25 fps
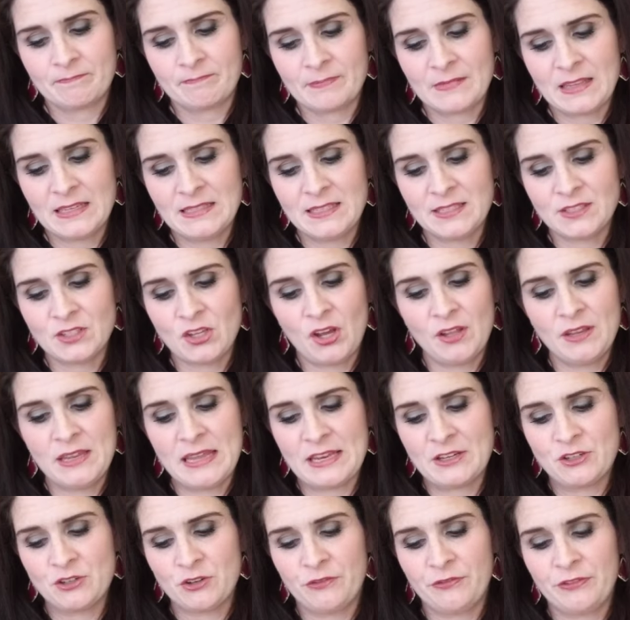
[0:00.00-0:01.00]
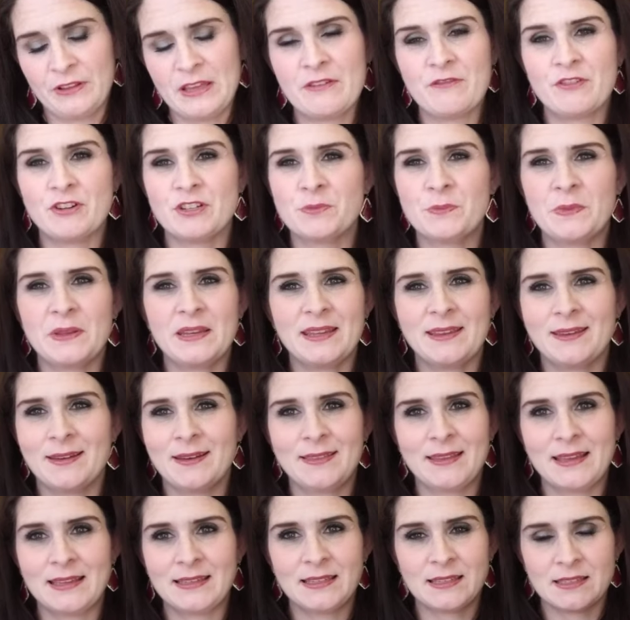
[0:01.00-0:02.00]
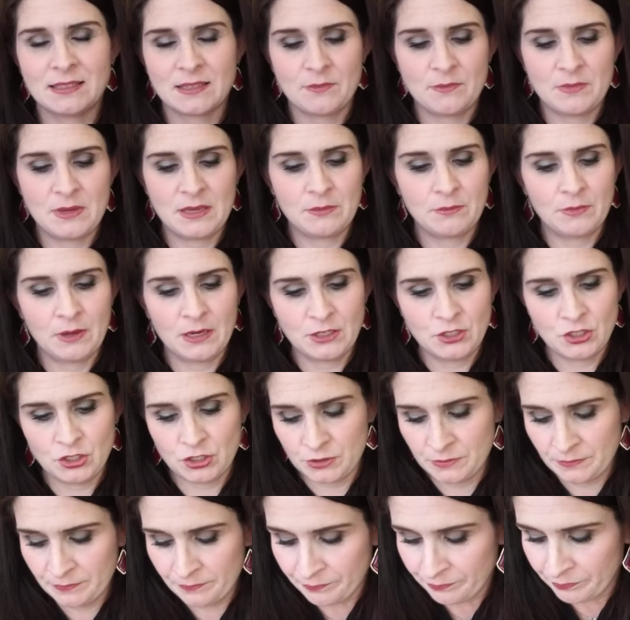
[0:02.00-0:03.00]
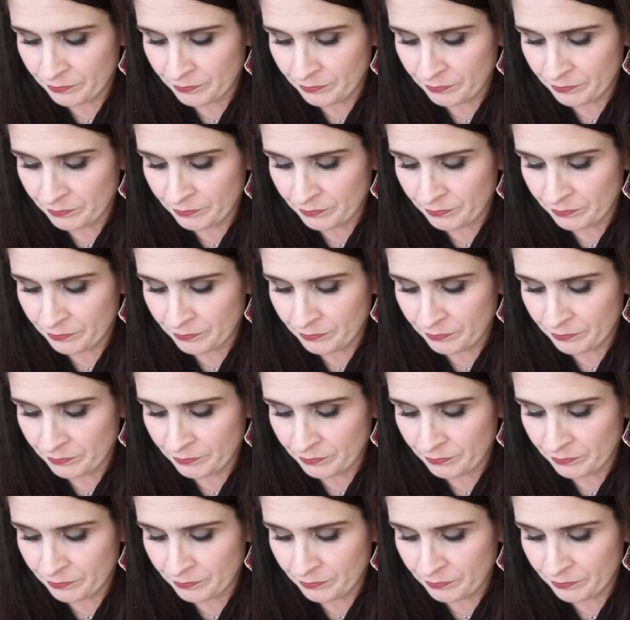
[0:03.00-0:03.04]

it says all natural flavors, but again, that doesn't mean much.